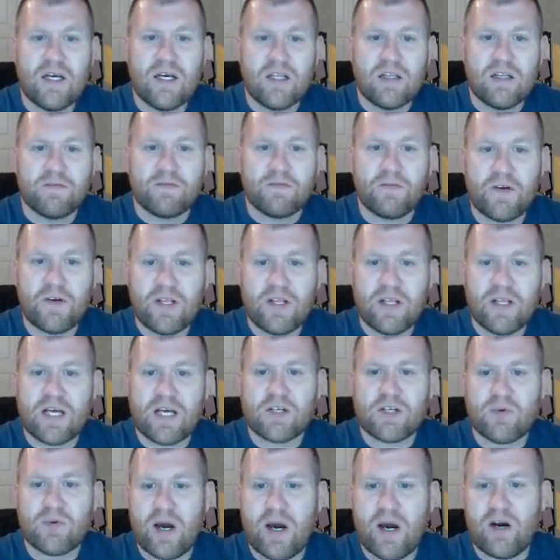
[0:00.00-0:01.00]
the
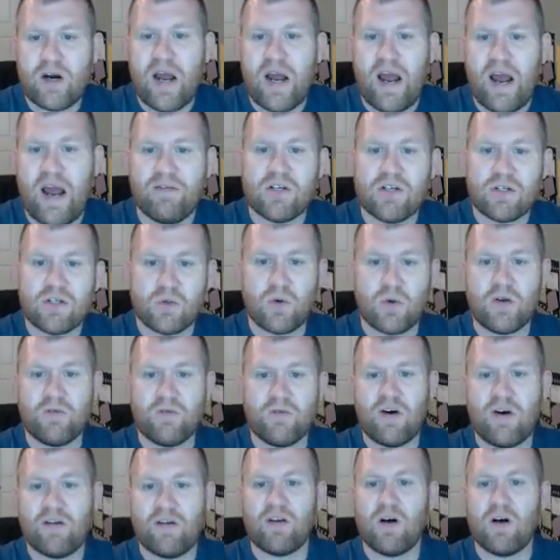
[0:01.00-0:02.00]
freelance writer averages
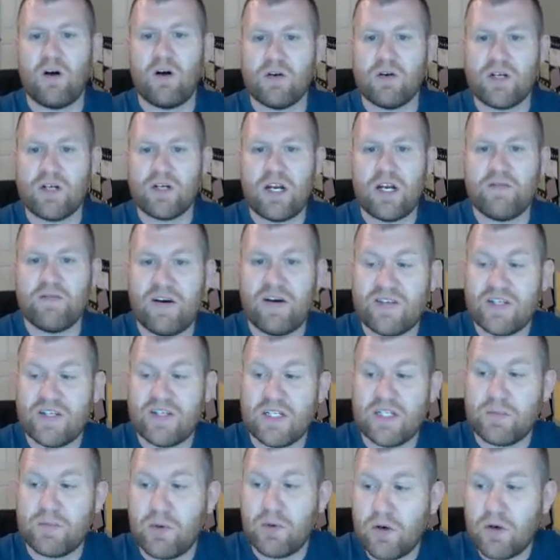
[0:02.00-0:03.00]

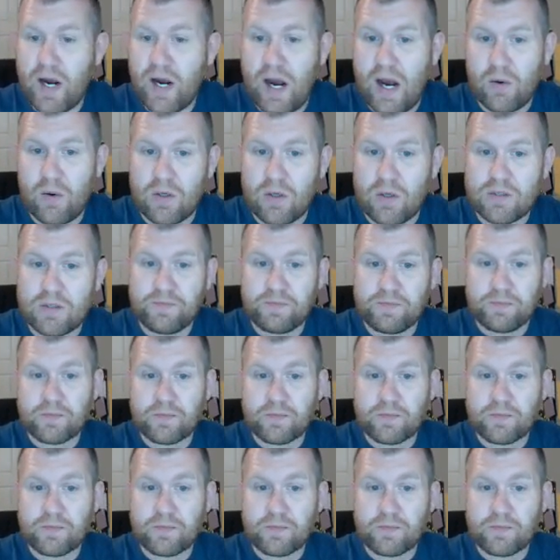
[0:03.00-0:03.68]
$25.85 per hour.